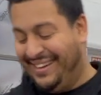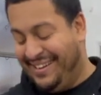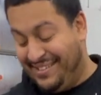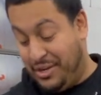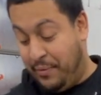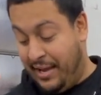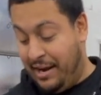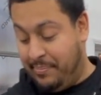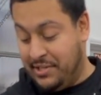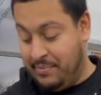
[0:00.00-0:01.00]
So we got
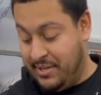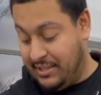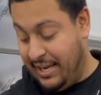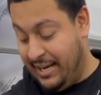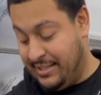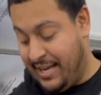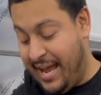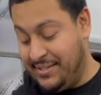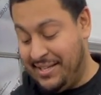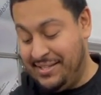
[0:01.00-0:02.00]
a bunch of miscellaneous
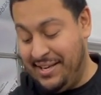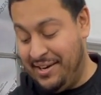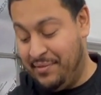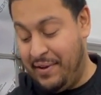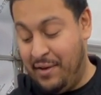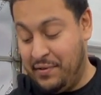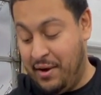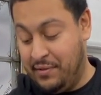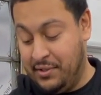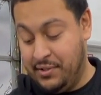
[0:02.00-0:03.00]
gaskets here, valve
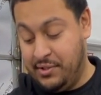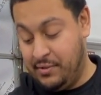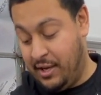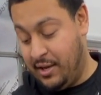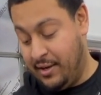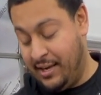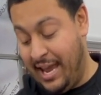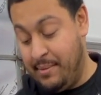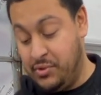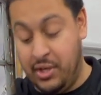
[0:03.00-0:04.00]
covers,
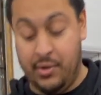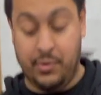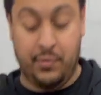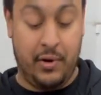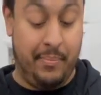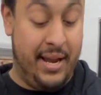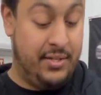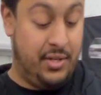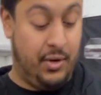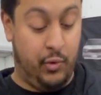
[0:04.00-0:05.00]
cam seals, front main
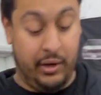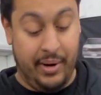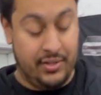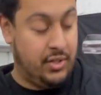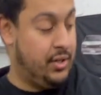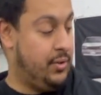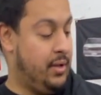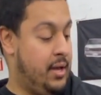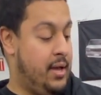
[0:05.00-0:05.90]
seal, rear main seal,